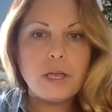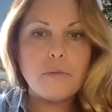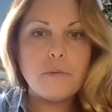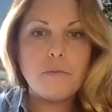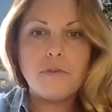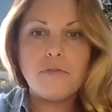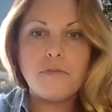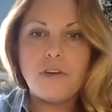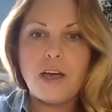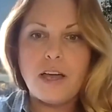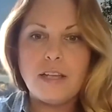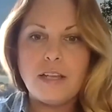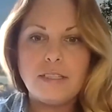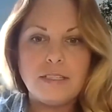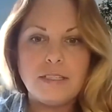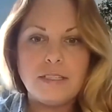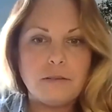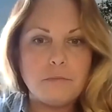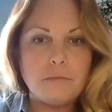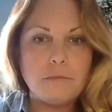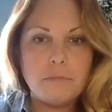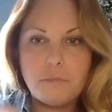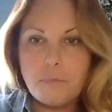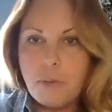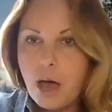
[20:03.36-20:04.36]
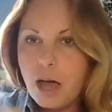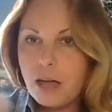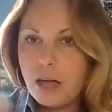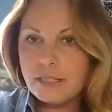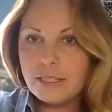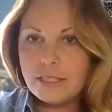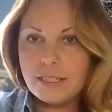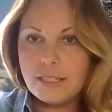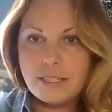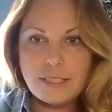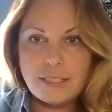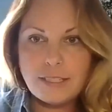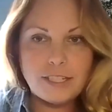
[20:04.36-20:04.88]
and we've got some
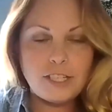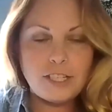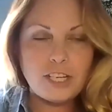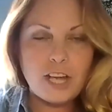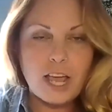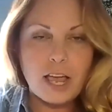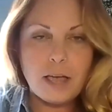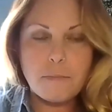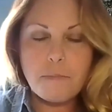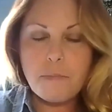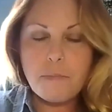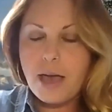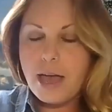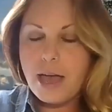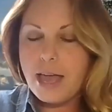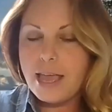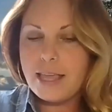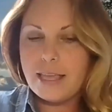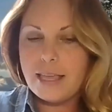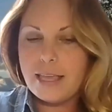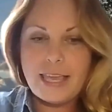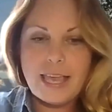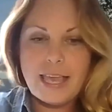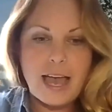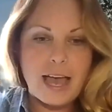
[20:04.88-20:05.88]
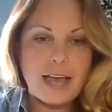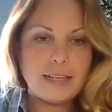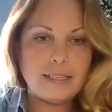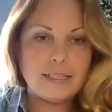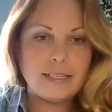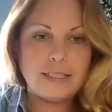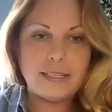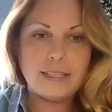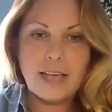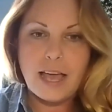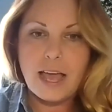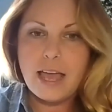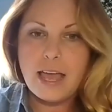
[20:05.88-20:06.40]
boxes to check, but
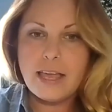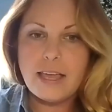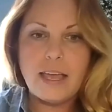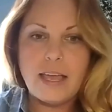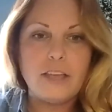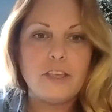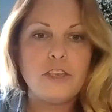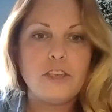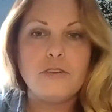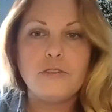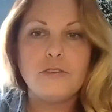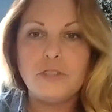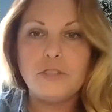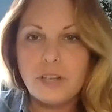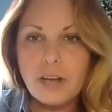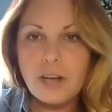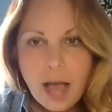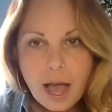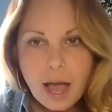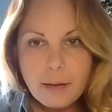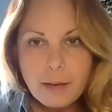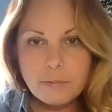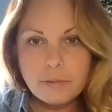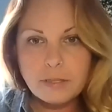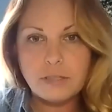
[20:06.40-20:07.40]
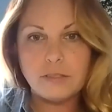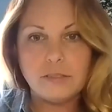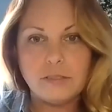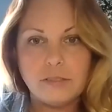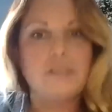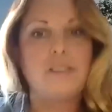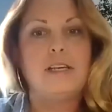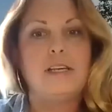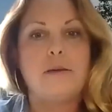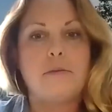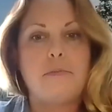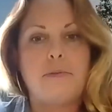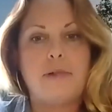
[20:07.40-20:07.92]
yes, you should
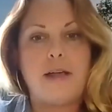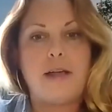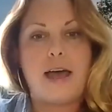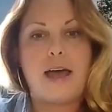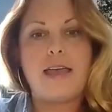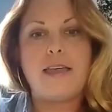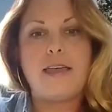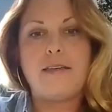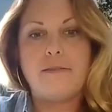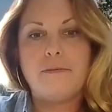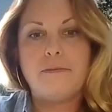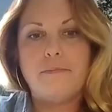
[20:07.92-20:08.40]
absolutely apply.